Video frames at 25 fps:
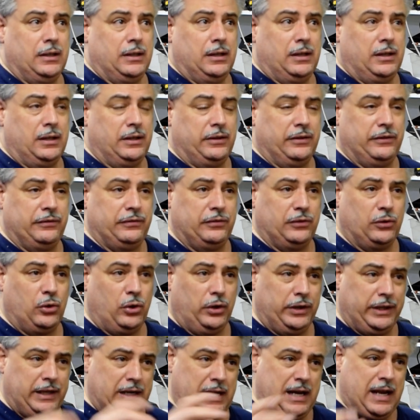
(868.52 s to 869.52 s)
of
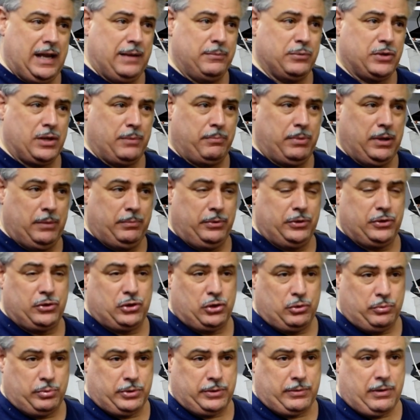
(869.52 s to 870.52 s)
all the names that people
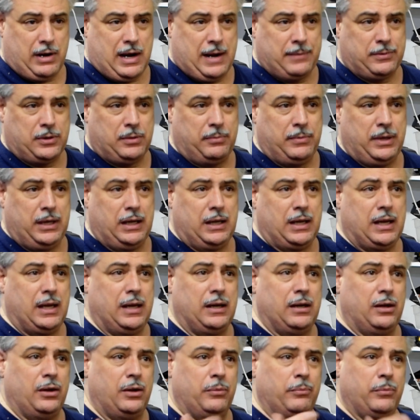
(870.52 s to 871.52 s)
subscribe to me,
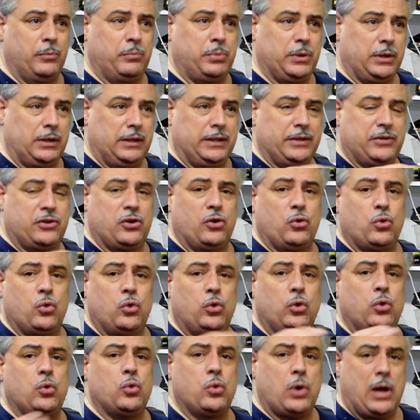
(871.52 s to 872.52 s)
and put a list
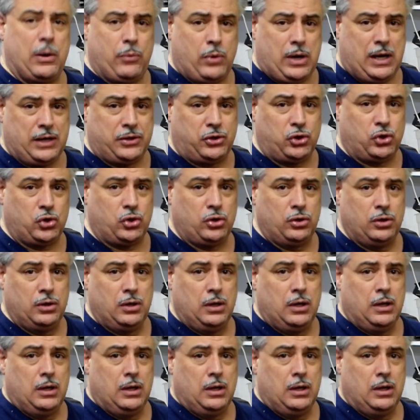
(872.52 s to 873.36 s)
of who I watch.